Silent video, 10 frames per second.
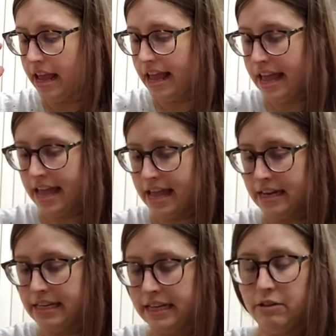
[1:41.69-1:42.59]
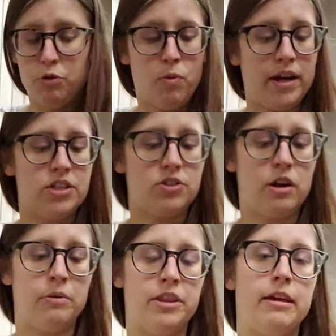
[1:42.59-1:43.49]
And you want to start
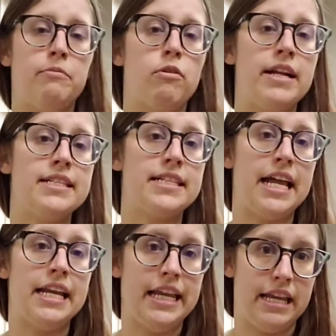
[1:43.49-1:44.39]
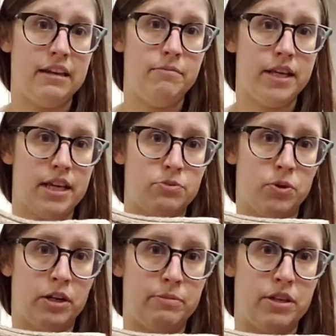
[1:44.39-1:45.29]
with them right side in because we're
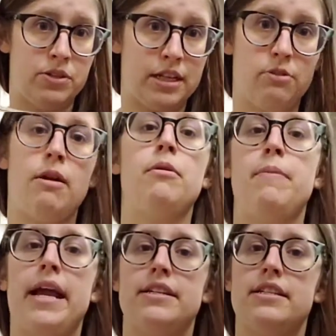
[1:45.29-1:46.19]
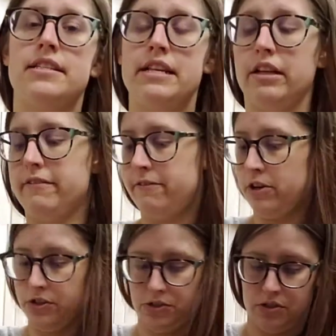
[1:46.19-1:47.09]
going to be using a rubber band to seal it
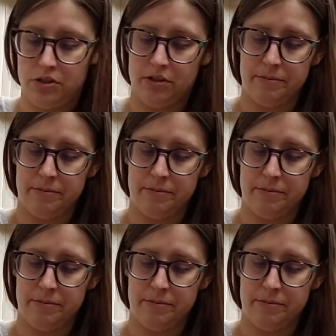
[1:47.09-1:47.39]
first.